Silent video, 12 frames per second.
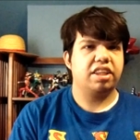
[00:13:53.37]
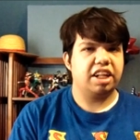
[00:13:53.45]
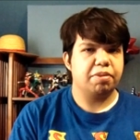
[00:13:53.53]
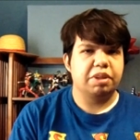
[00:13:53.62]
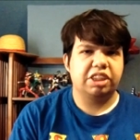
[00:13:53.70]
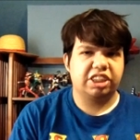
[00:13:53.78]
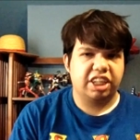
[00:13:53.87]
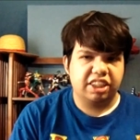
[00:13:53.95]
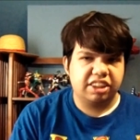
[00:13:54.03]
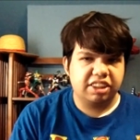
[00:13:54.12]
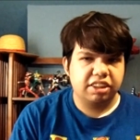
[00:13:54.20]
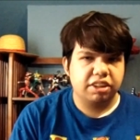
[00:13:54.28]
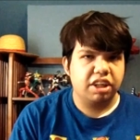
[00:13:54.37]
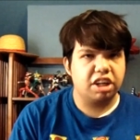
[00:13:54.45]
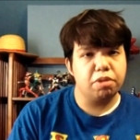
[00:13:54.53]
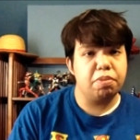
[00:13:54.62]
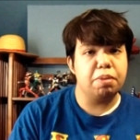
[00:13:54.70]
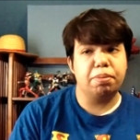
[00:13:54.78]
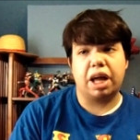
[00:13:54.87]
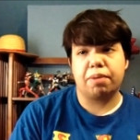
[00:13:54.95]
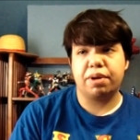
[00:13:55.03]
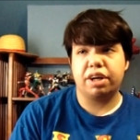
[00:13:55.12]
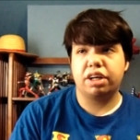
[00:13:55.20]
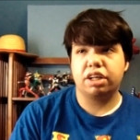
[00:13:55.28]
That could be Shanks. Could be
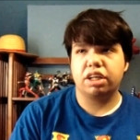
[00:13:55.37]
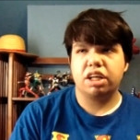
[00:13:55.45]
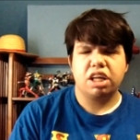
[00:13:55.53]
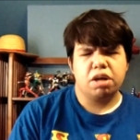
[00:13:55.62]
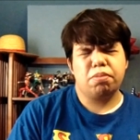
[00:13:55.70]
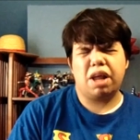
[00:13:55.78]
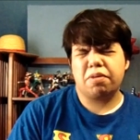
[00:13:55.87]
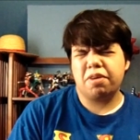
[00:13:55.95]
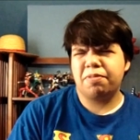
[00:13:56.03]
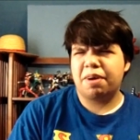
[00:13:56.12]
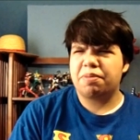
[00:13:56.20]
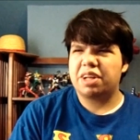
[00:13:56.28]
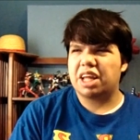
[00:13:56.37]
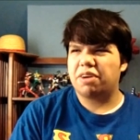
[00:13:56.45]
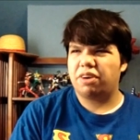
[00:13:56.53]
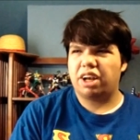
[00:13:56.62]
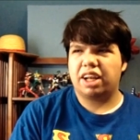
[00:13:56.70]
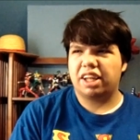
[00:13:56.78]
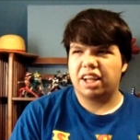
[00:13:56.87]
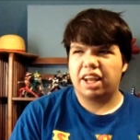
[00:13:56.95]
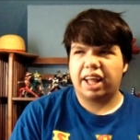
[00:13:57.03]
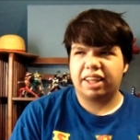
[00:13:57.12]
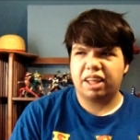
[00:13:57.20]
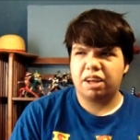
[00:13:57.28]
Blackbeard. Blackbeard might be the well, the
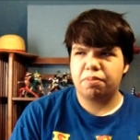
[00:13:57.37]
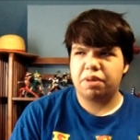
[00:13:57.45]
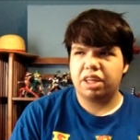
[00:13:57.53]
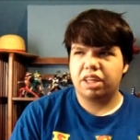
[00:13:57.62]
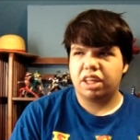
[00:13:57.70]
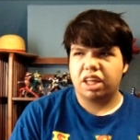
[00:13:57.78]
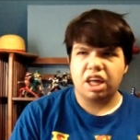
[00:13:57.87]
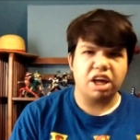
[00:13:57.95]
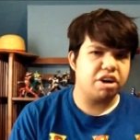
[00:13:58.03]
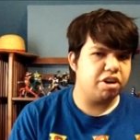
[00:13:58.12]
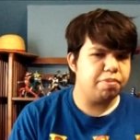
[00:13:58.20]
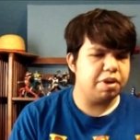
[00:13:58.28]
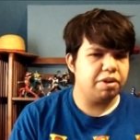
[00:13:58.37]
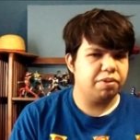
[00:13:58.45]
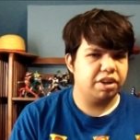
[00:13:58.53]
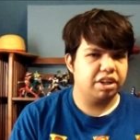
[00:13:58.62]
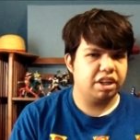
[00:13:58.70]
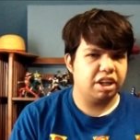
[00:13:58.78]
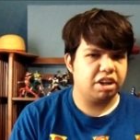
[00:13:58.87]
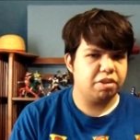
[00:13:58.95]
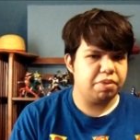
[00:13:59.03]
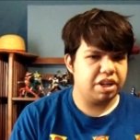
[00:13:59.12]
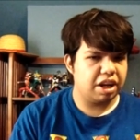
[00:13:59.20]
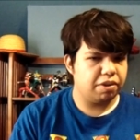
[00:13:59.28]
last enemy. It could be one. It
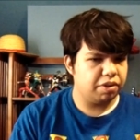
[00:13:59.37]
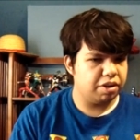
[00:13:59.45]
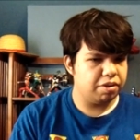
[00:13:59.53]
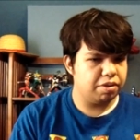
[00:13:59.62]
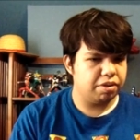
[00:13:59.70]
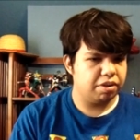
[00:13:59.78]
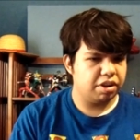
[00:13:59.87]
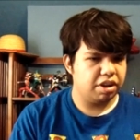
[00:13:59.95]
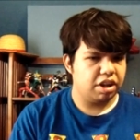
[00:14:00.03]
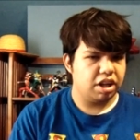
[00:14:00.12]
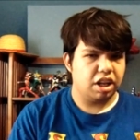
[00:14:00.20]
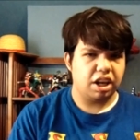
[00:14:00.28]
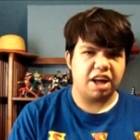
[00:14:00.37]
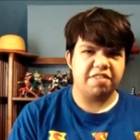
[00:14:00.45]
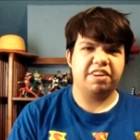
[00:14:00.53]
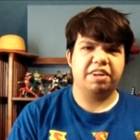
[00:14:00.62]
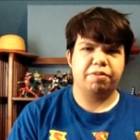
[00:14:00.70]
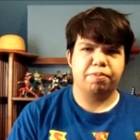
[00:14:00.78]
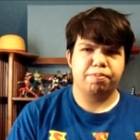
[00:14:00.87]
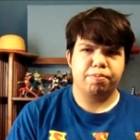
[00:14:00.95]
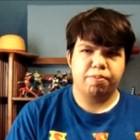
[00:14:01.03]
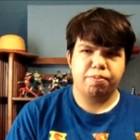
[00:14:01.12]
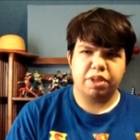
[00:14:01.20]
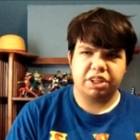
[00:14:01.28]
could be that one lava
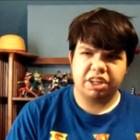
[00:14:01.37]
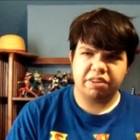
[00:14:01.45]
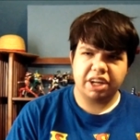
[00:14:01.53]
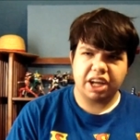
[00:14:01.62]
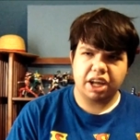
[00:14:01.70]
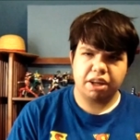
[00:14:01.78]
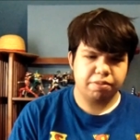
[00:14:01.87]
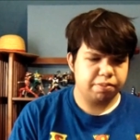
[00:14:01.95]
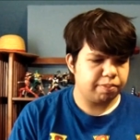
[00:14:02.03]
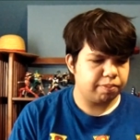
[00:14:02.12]
military guy.